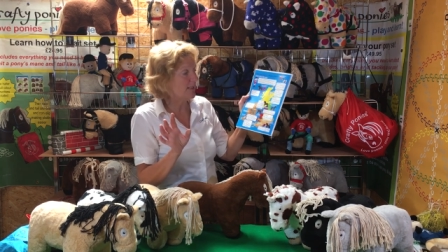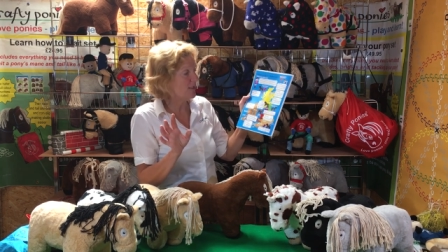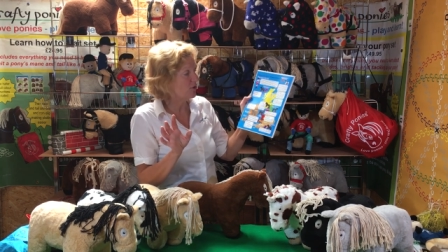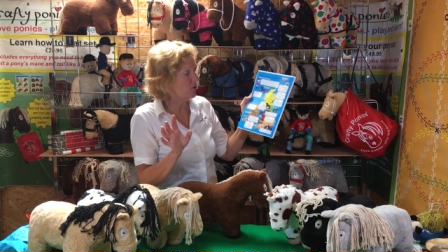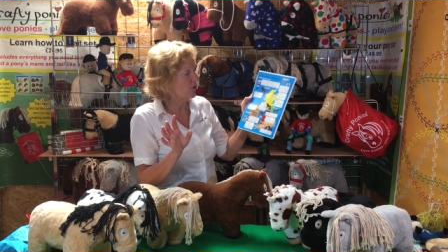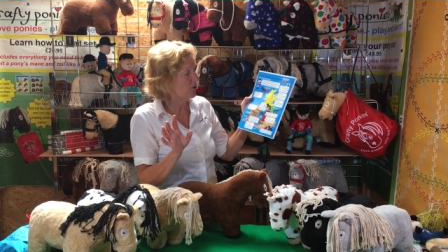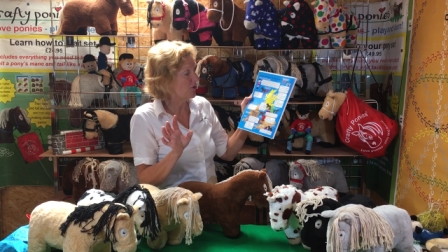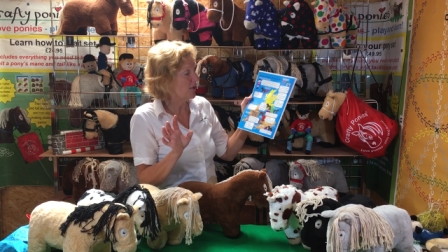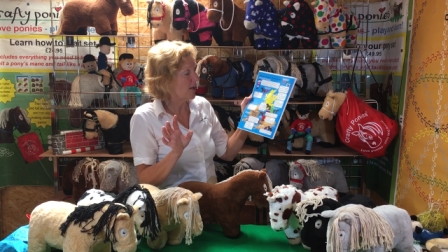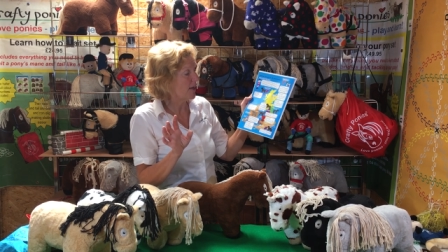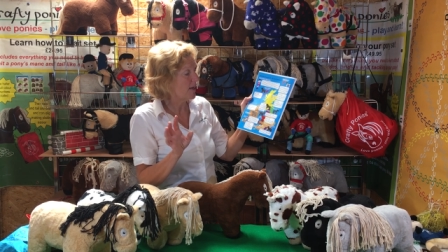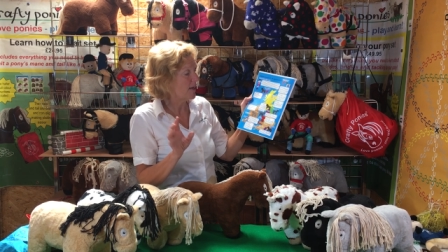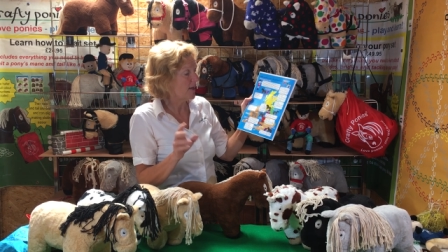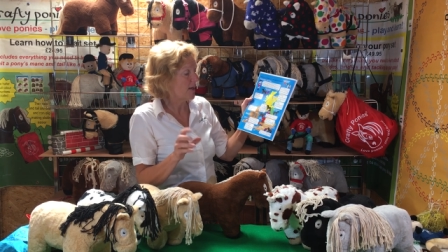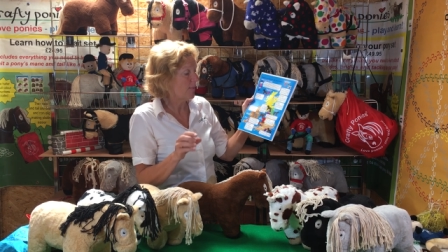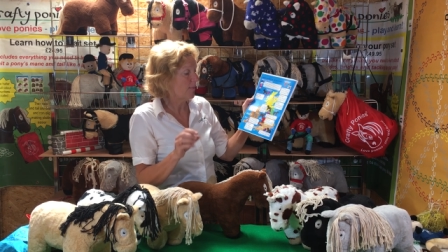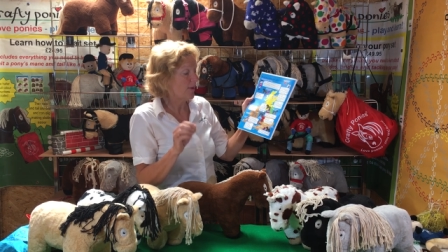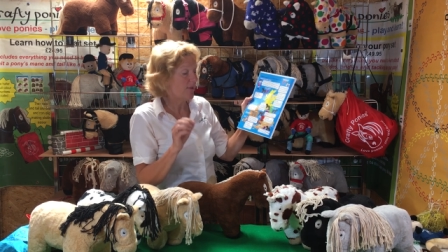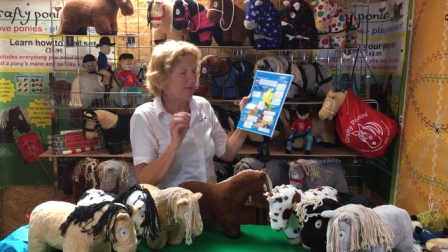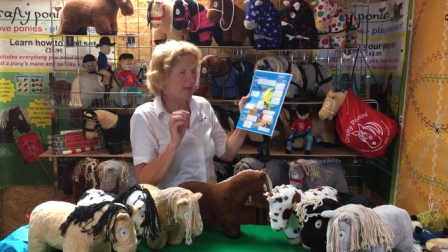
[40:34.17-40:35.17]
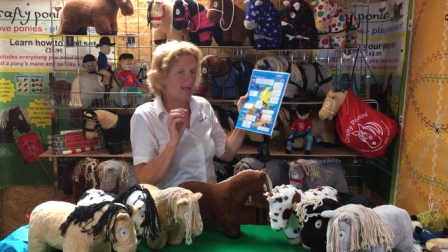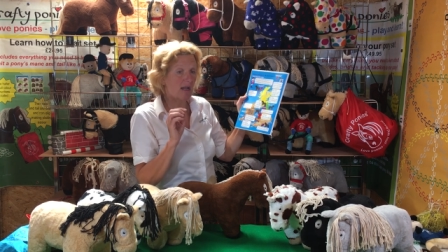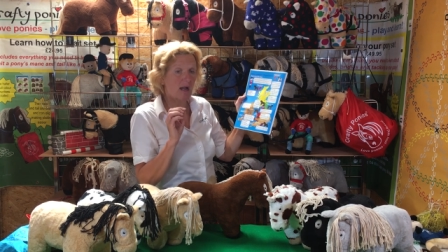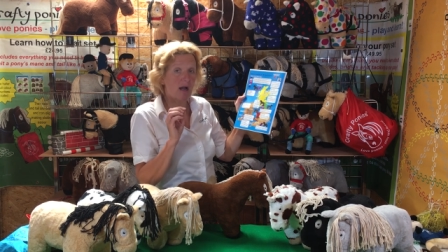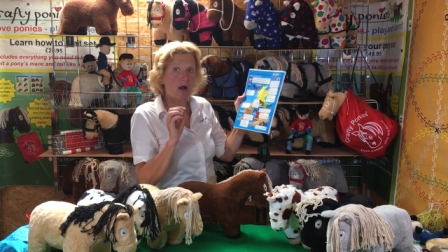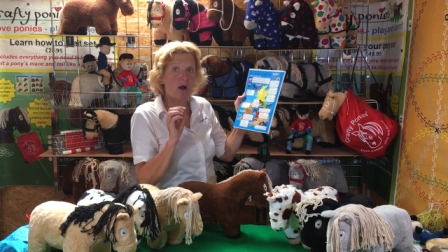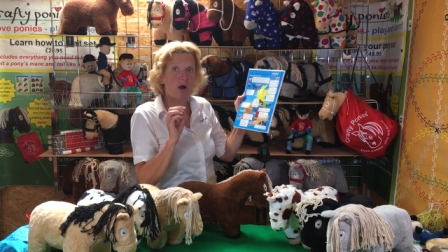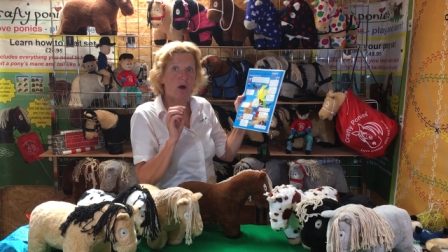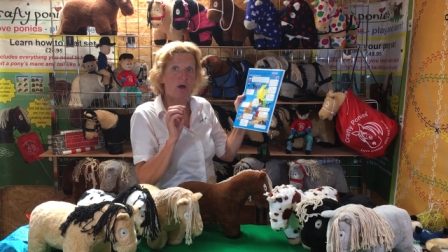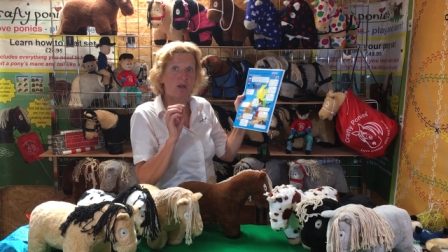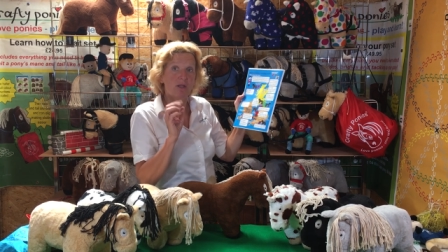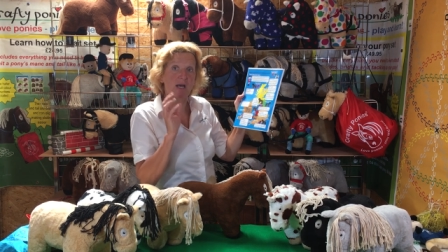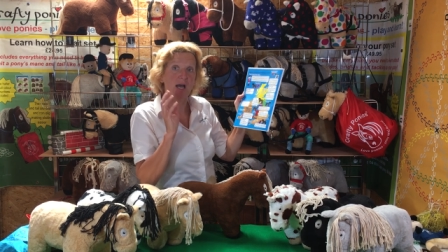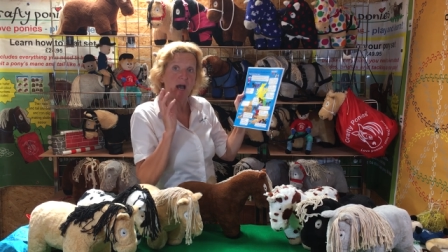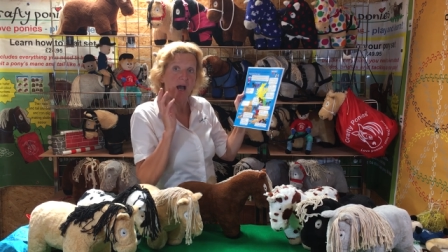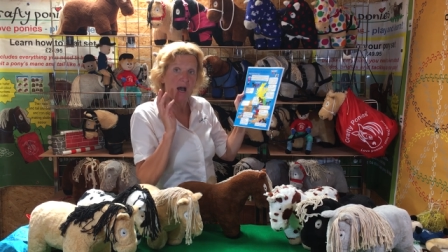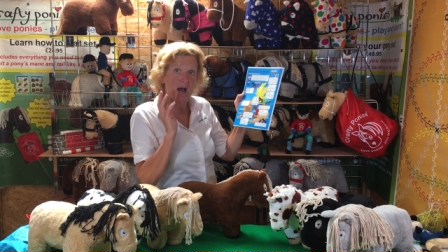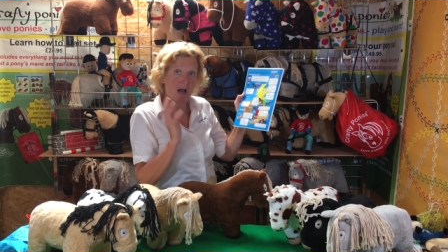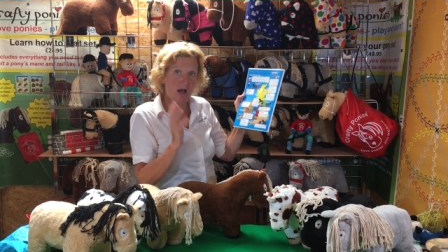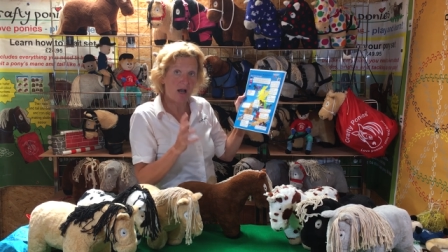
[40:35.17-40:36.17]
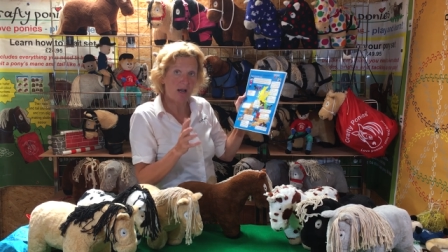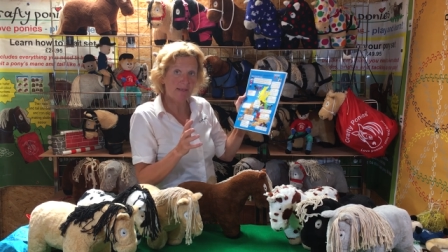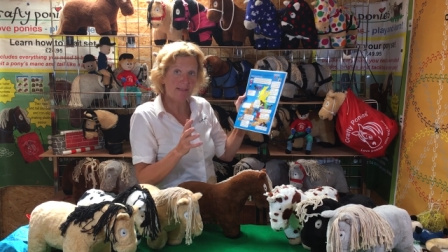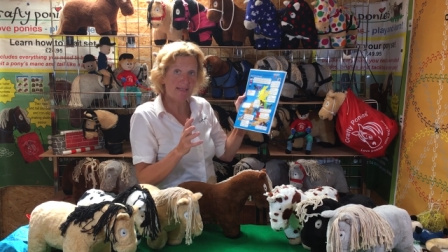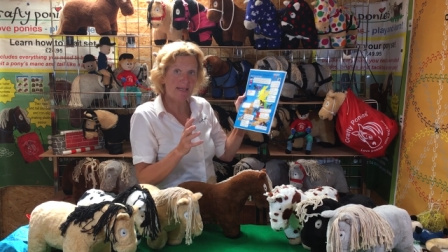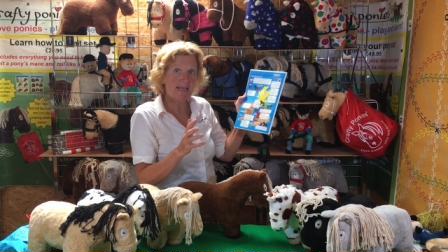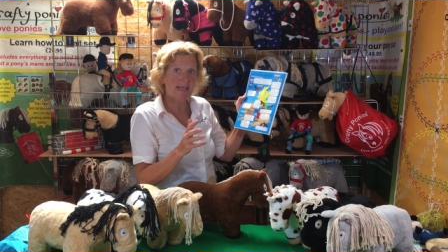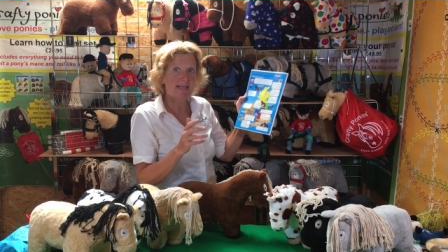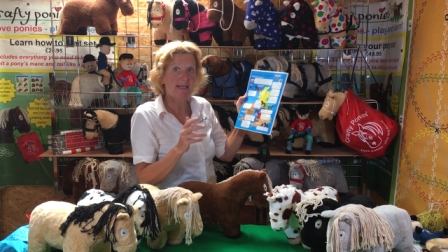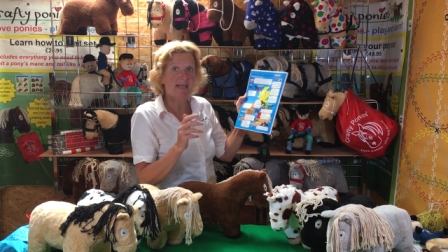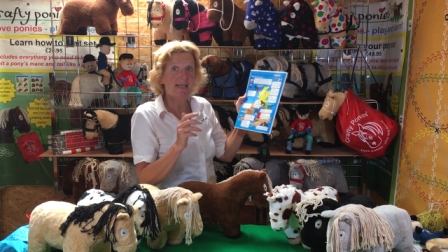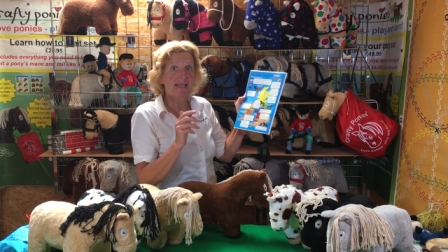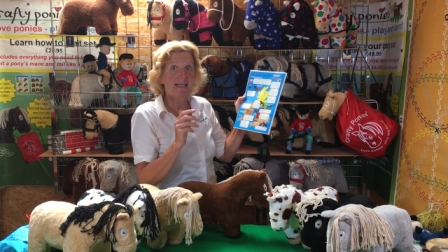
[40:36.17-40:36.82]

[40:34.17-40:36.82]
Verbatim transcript: each other but they are all hardy